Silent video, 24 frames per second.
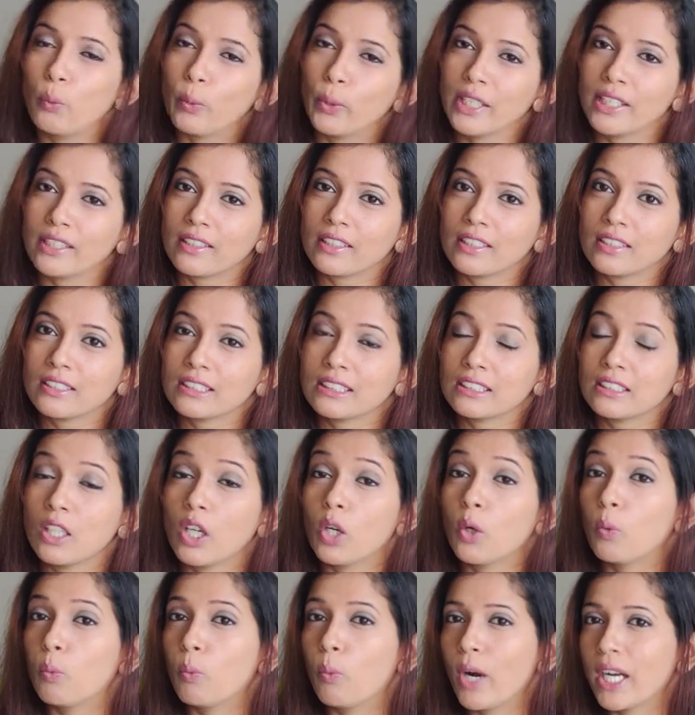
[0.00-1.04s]
with
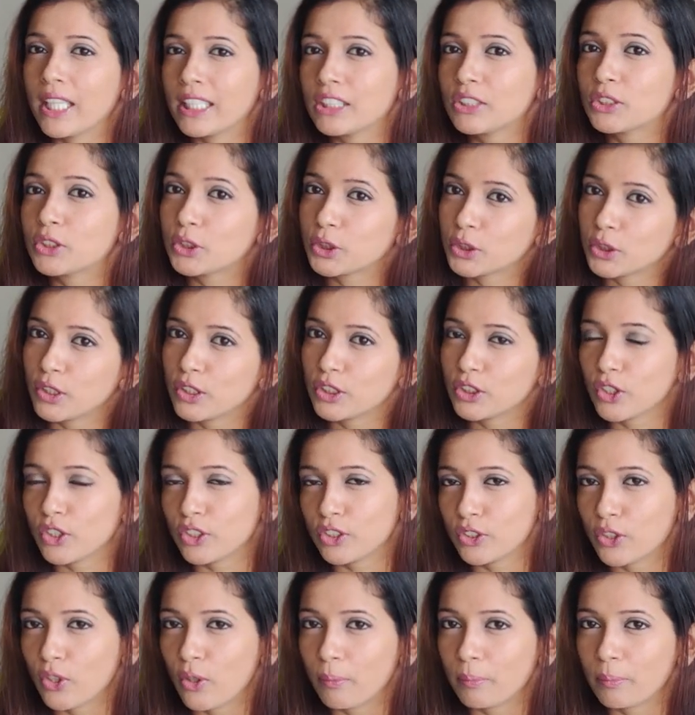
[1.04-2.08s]
a white shirt
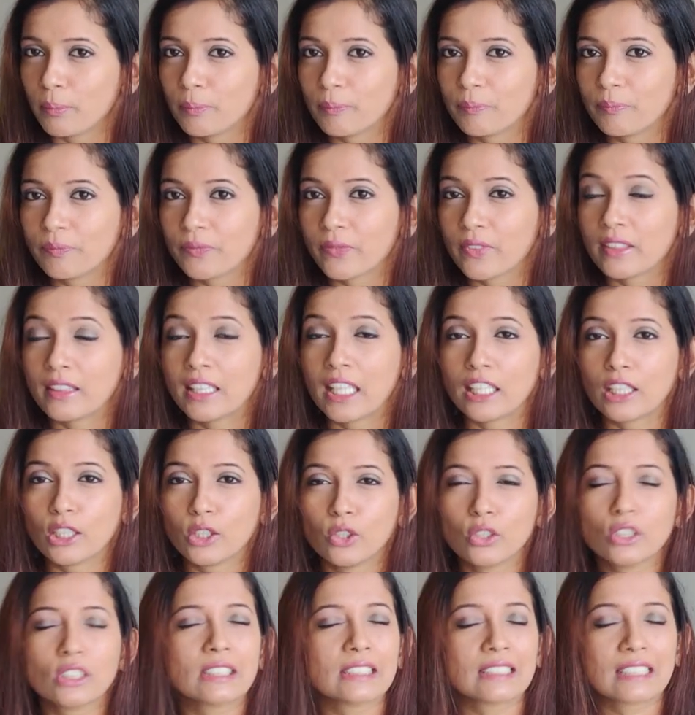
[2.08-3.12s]
on top. That
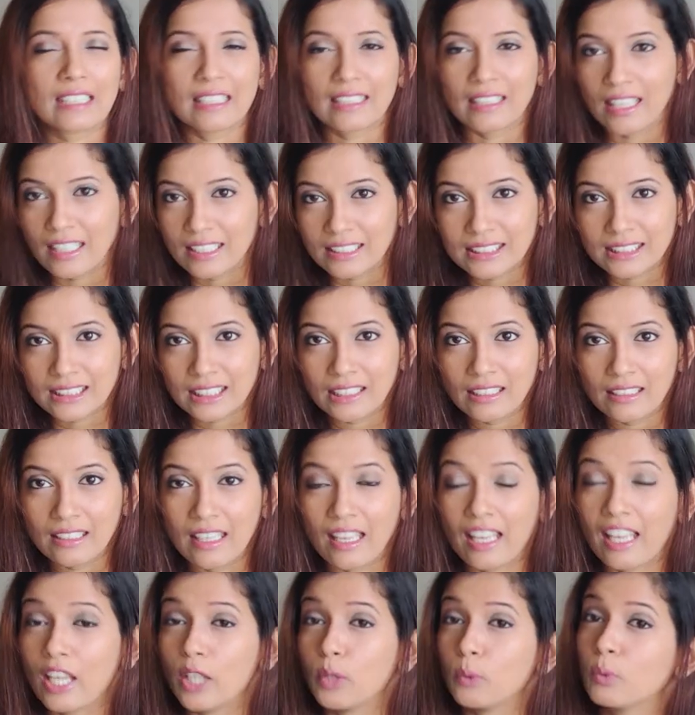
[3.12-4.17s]
looks classy
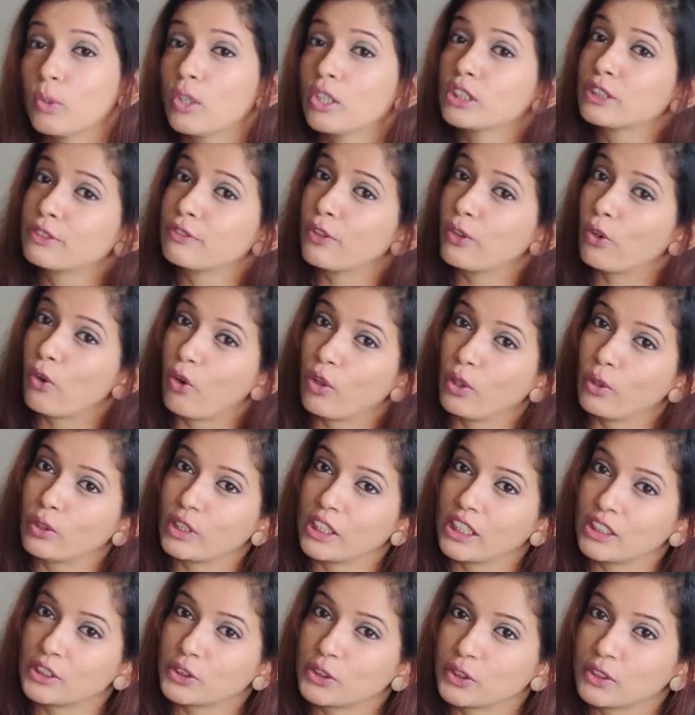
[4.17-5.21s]
and works for all
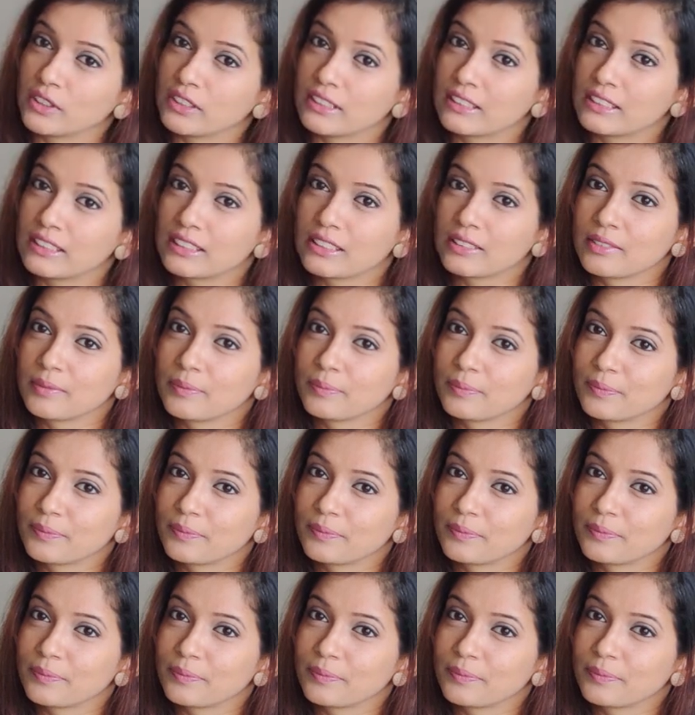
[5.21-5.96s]
occasions.